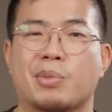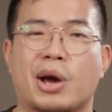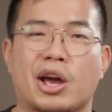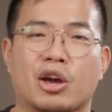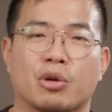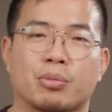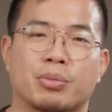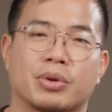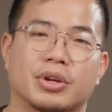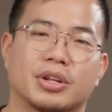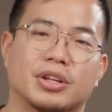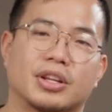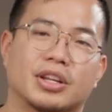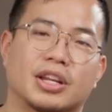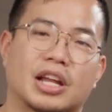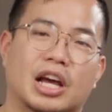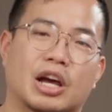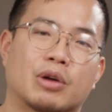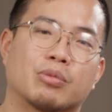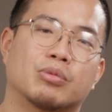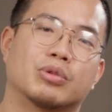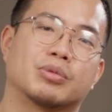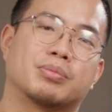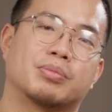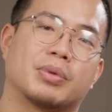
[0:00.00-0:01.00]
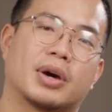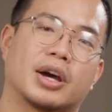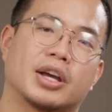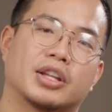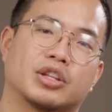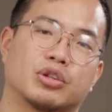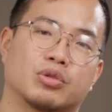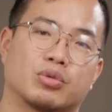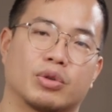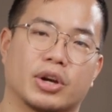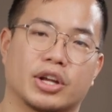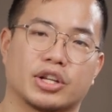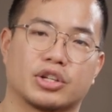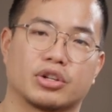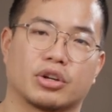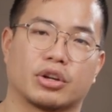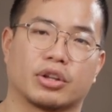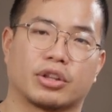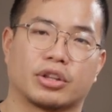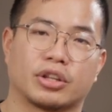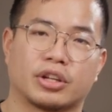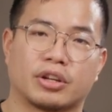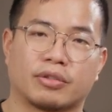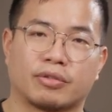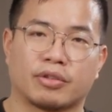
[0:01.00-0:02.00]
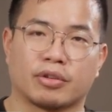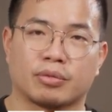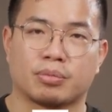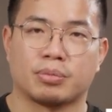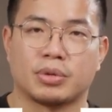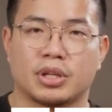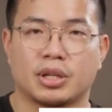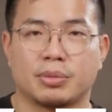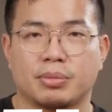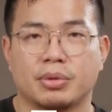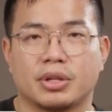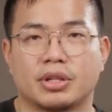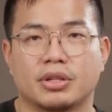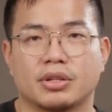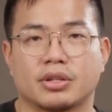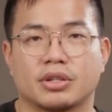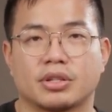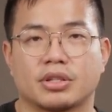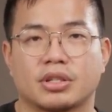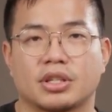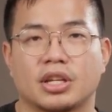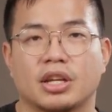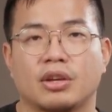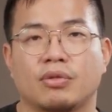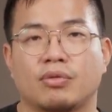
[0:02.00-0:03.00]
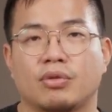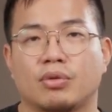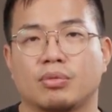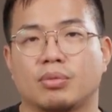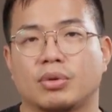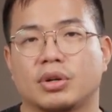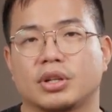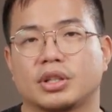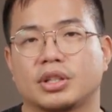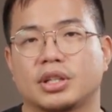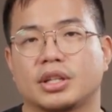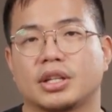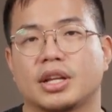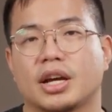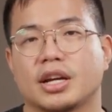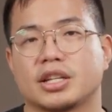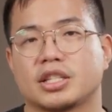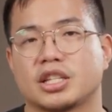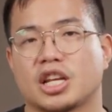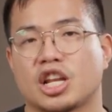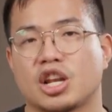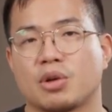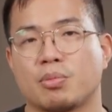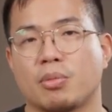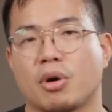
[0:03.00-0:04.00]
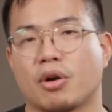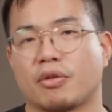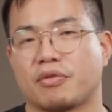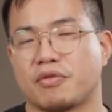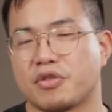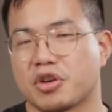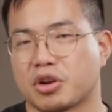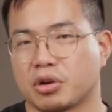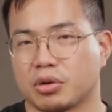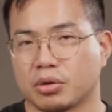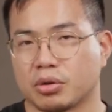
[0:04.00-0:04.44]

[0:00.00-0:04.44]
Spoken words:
my opinion, I would buy the Greyjoy 35mm if you want a nice anamorphic